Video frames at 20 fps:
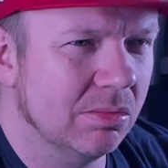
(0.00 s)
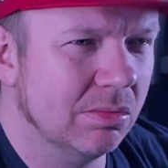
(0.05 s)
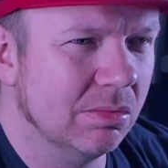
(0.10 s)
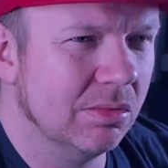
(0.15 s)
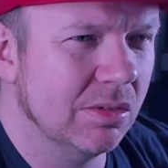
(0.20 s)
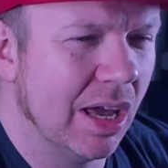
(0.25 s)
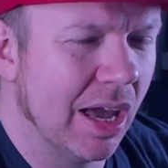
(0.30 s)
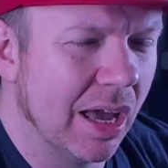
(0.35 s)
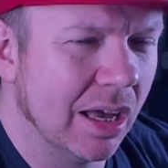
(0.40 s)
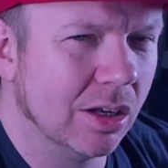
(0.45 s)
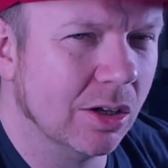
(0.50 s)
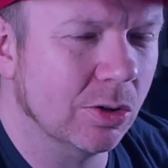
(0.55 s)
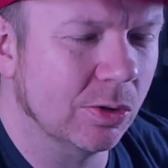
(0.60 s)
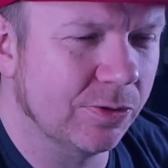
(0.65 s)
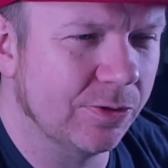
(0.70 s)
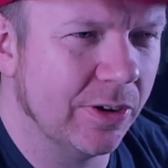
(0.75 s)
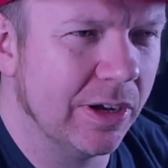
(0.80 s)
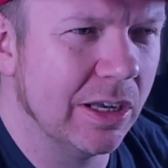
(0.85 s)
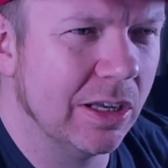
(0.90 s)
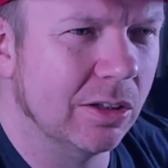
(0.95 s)
yeah, good
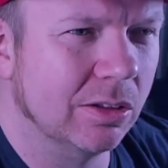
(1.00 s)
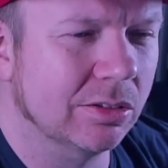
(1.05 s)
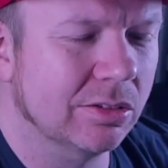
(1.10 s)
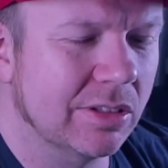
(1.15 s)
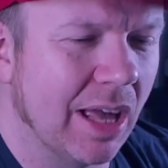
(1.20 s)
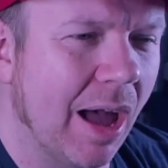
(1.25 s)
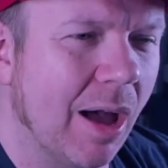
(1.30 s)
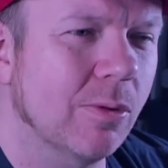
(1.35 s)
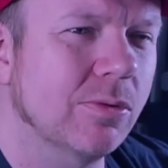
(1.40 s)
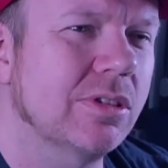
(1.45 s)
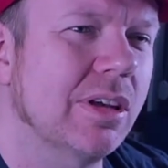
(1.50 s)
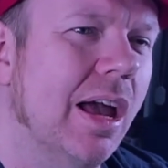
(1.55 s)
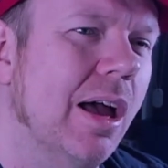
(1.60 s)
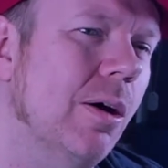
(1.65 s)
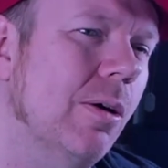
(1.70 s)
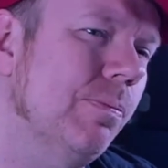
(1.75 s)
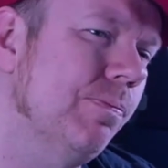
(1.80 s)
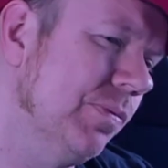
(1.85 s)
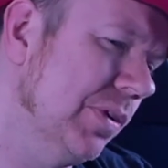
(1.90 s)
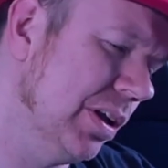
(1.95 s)
feel.
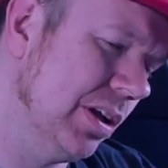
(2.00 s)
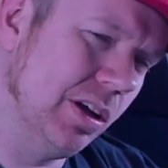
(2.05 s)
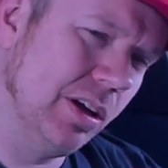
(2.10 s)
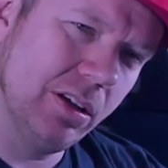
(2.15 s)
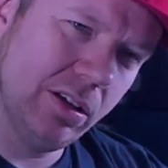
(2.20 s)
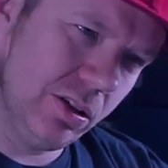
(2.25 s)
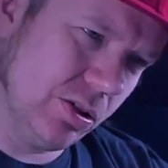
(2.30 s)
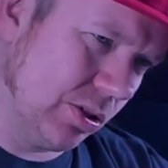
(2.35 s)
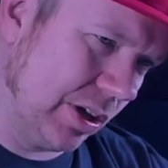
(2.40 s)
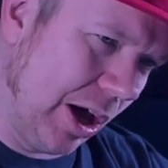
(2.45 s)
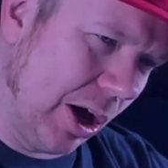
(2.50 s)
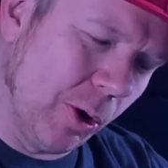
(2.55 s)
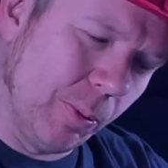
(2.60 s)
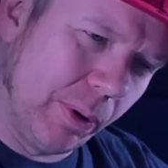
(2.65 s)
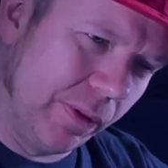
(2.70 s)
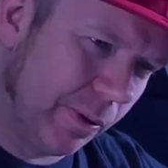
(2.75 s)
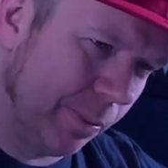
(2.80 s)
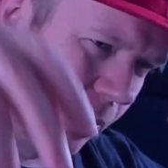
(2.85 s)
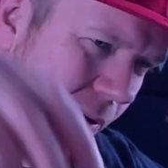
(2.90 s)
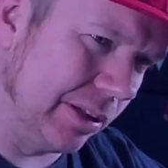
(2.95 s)
Downtown, get up
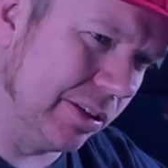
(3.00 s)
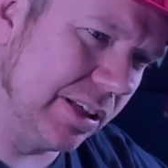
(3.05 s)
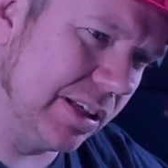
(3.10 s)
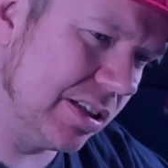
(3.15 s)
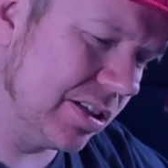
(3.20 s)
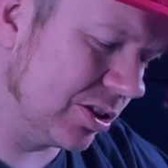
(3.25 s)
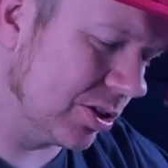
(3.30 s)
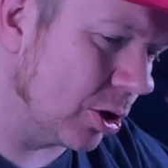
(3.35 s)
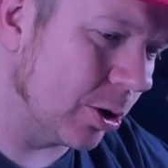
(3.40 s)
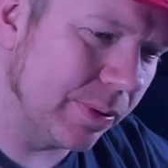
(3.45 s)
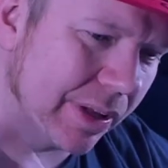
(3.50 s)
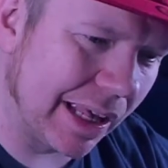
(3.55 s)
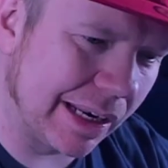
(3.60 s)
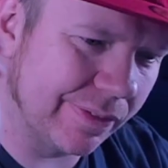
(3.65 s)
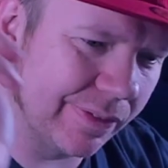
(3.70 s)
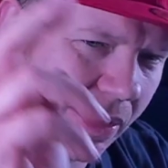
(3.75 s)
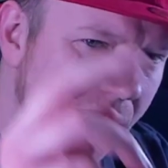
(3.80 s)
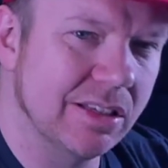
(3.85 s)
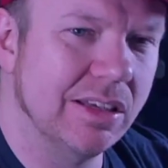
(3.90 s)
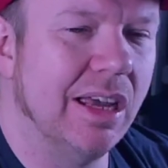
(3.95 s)
on the buildings, go up the
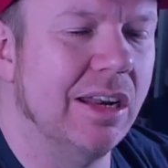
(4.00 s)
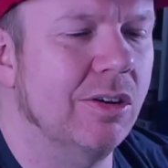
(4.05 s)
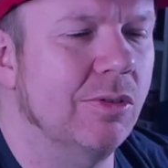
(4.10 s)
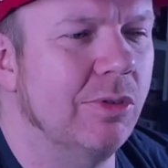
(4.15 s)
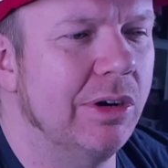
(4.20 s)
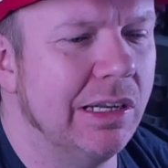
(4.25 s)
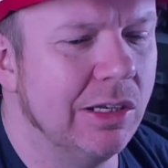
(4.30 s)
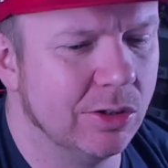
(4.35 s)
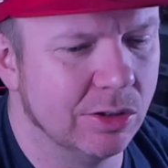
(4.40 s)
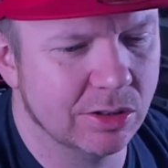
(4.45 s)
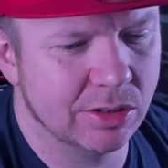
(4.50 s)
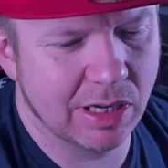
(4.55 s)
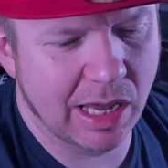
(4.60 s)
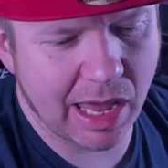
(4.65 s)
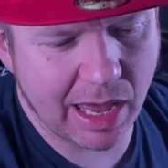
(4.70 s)
elevators. It had a really good